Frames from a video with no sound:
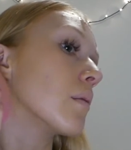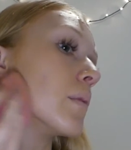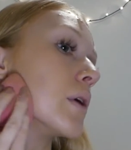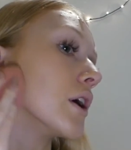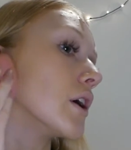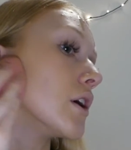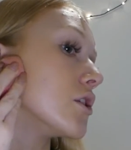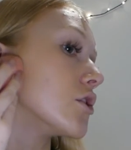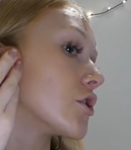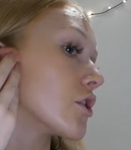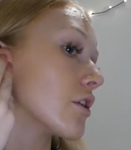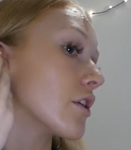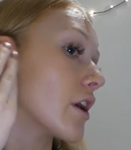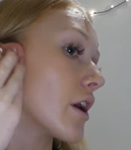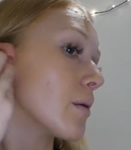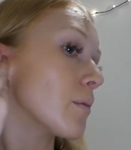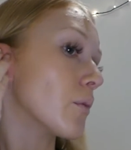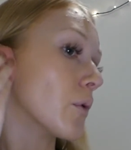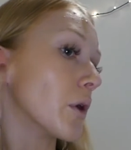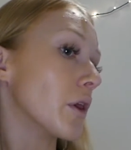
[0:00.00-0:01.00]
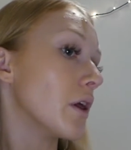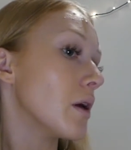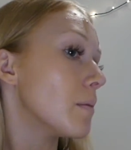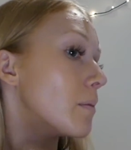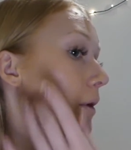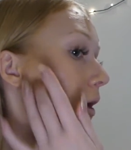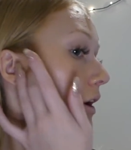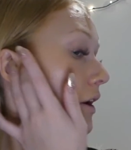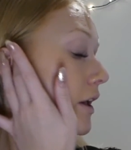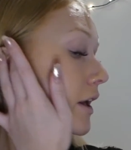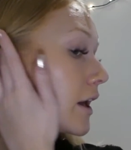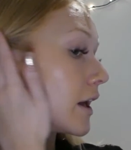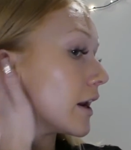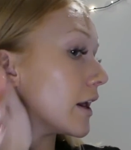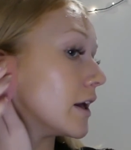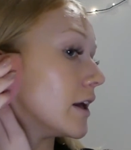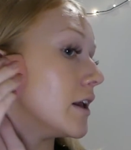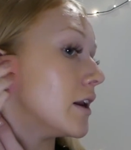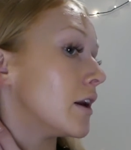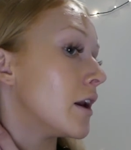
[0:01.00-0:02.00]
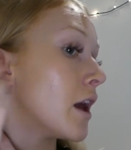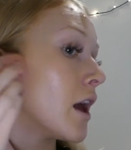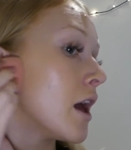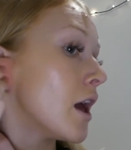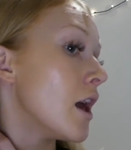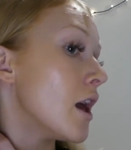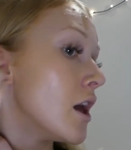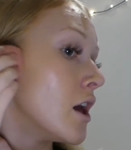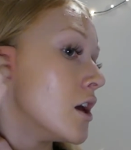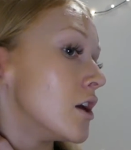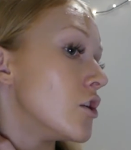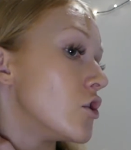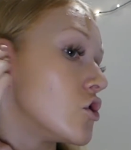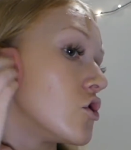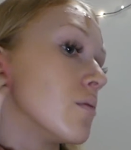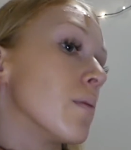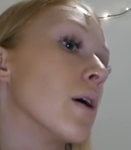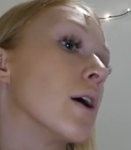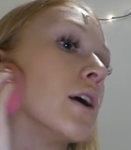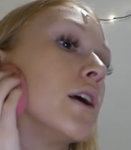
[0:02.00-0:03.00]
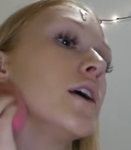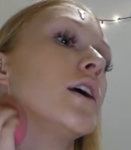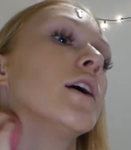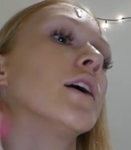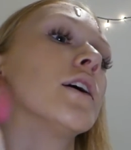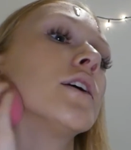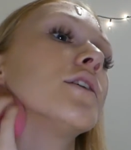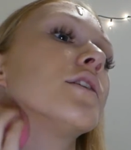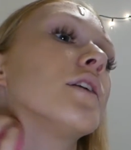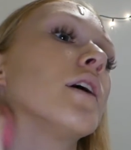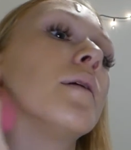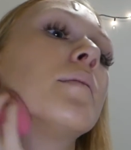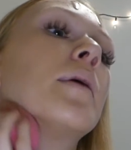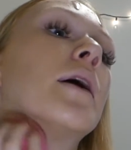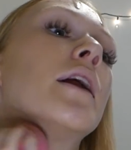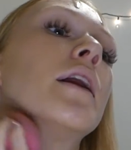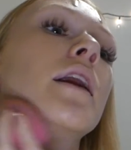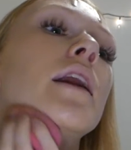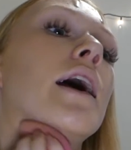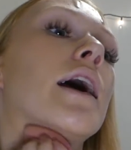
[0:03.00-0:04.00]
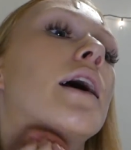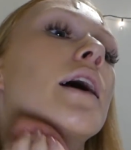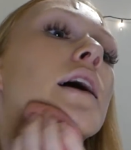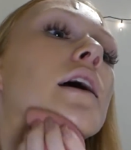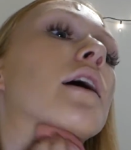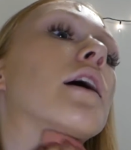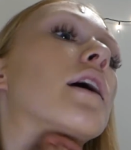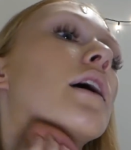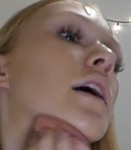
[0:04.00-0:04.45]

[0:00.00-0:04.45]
Making sure that I'm really blending it in to my ears and my neck.